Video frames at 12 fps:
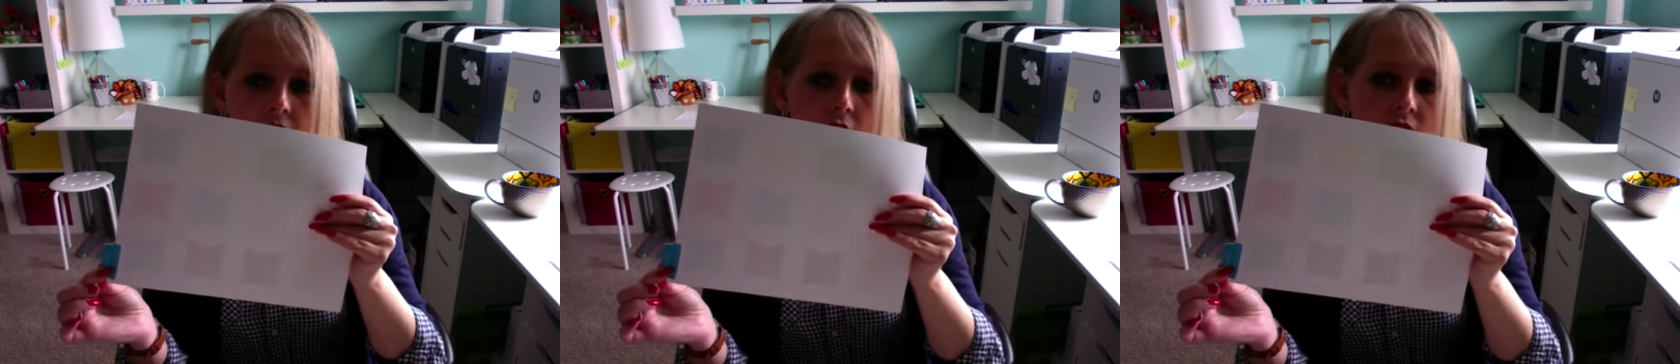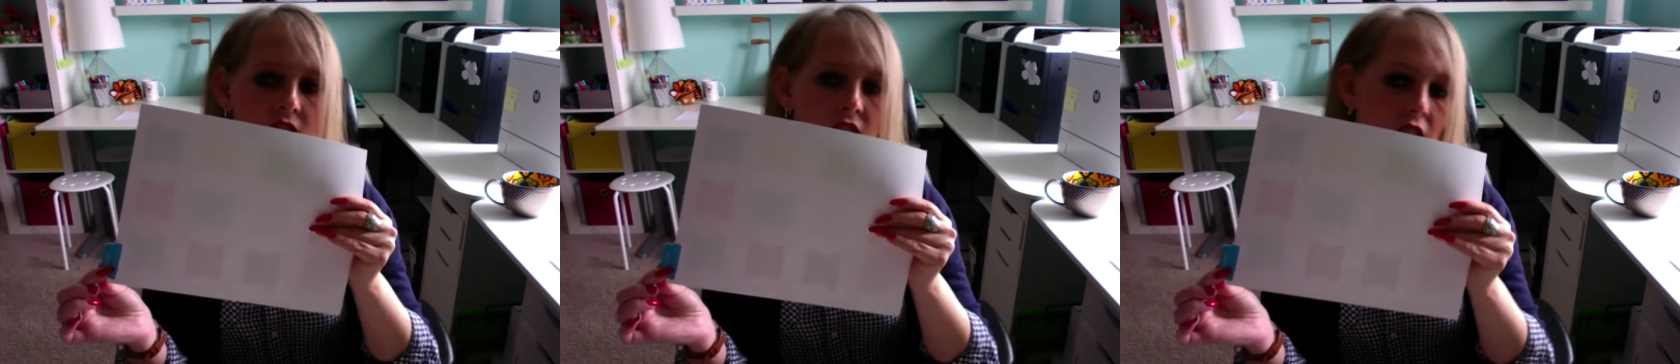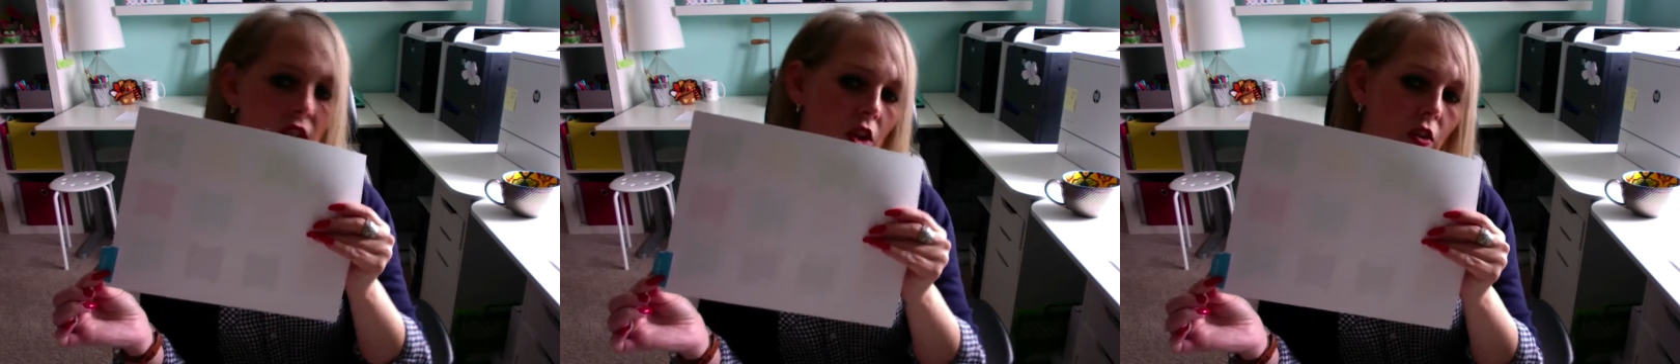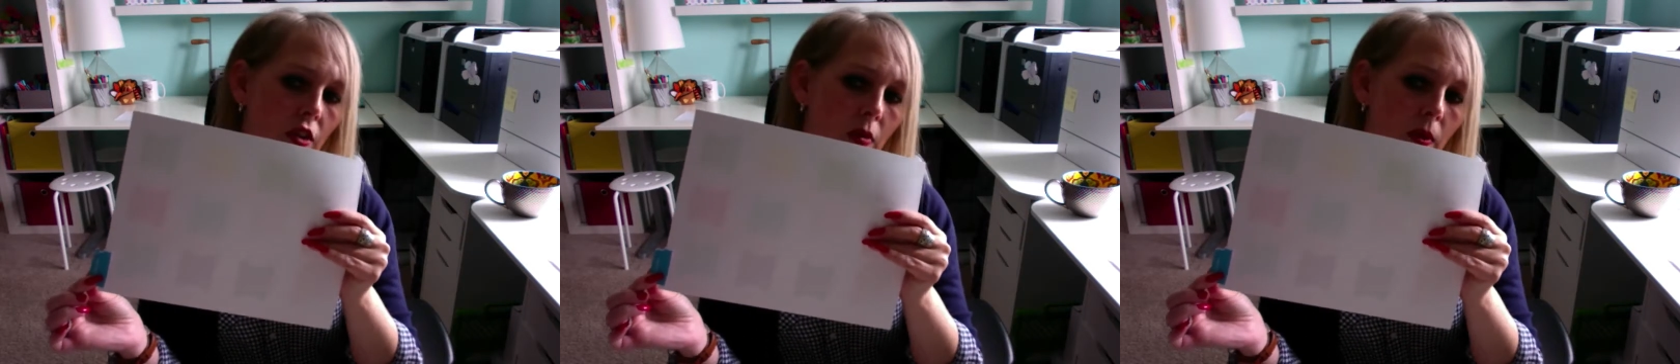can
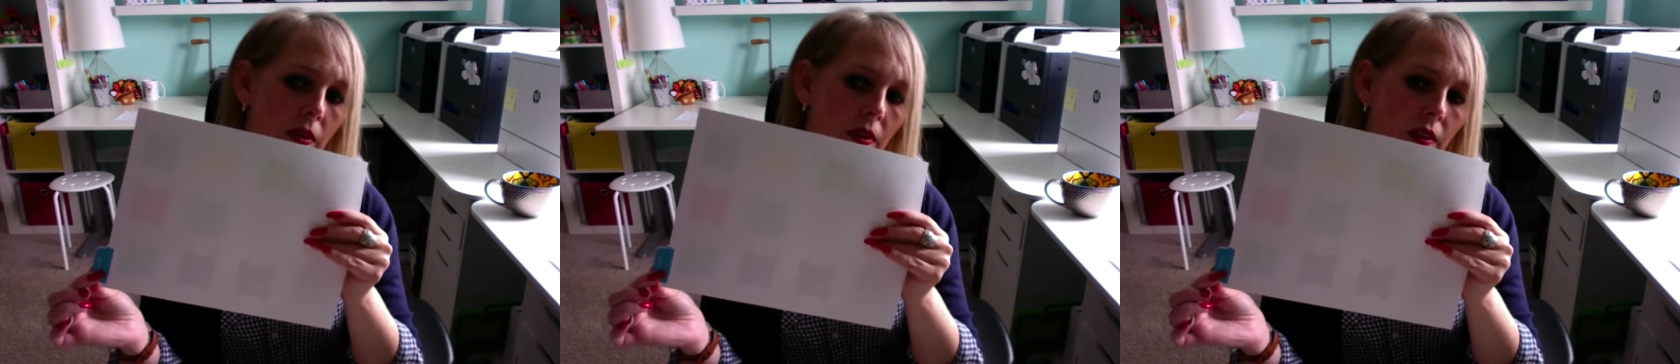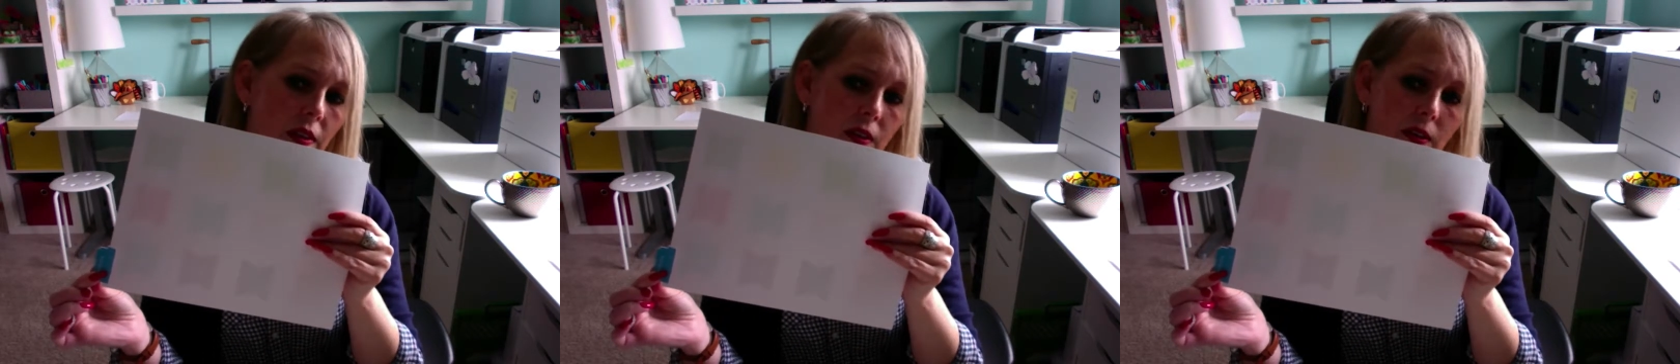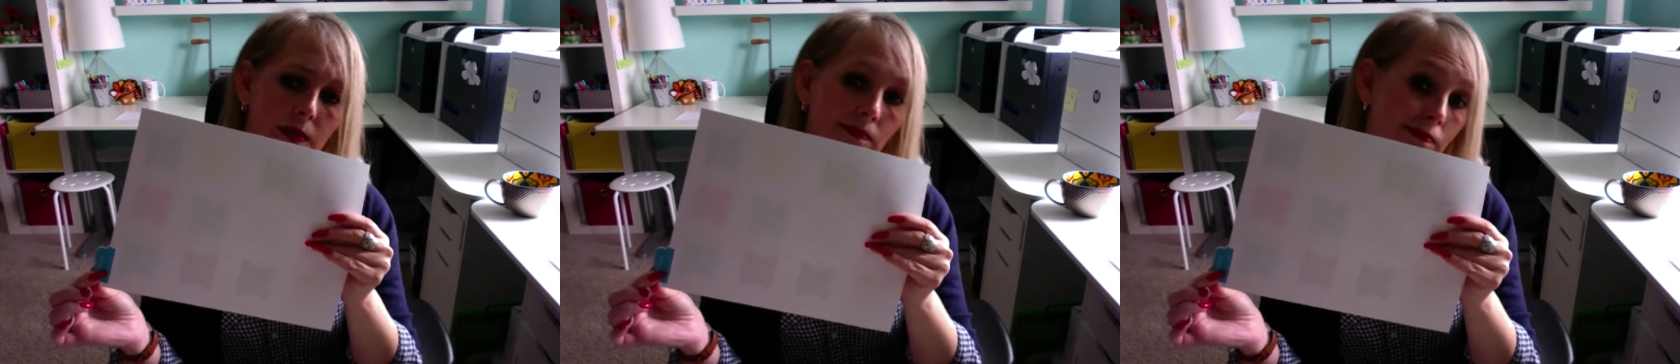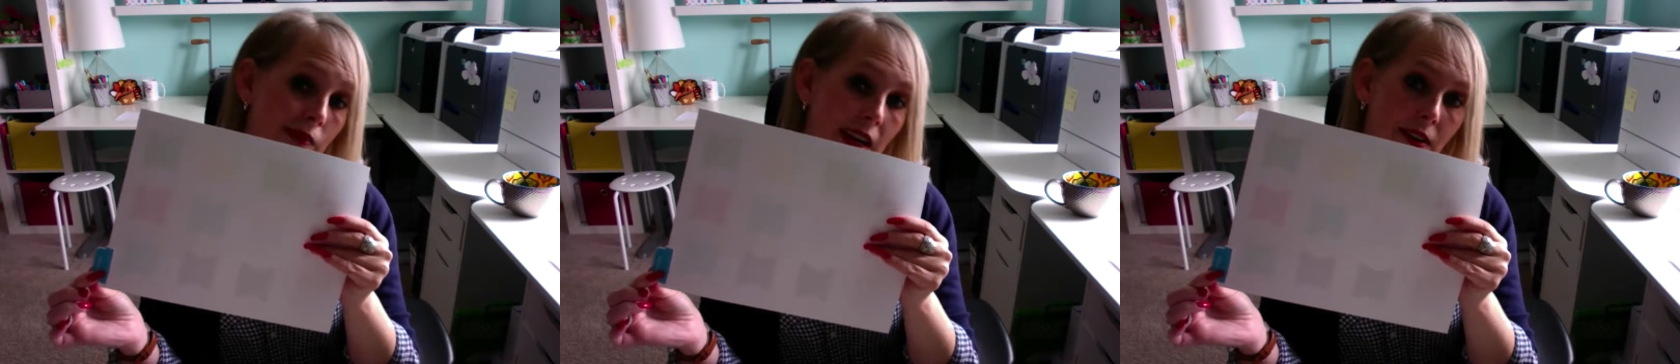secure it with a little,
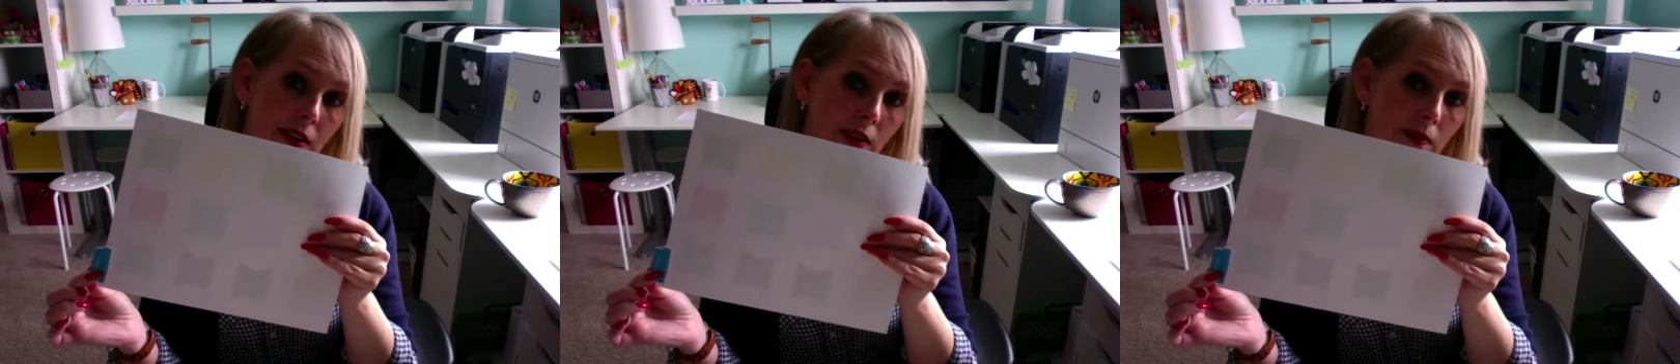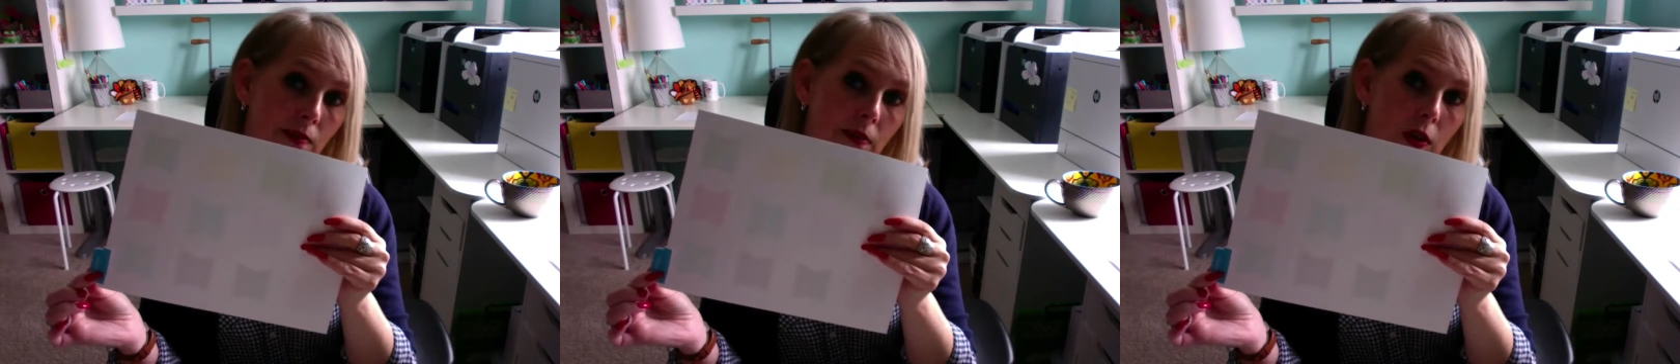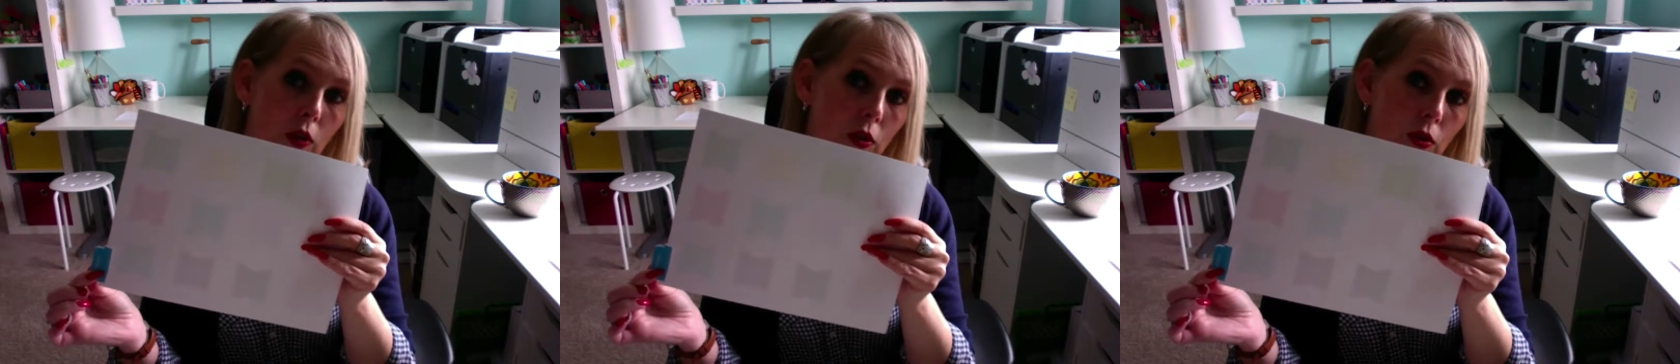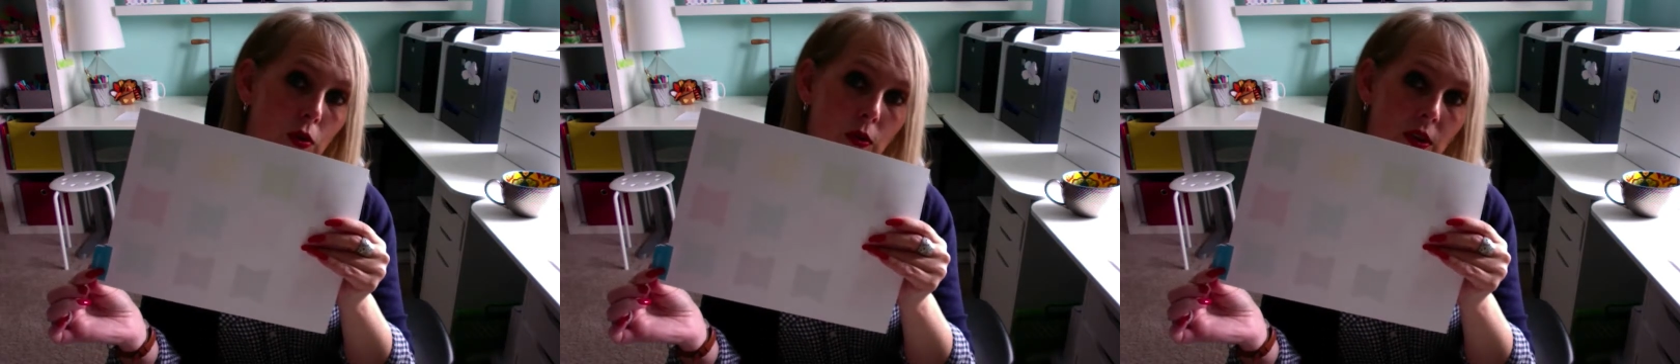glue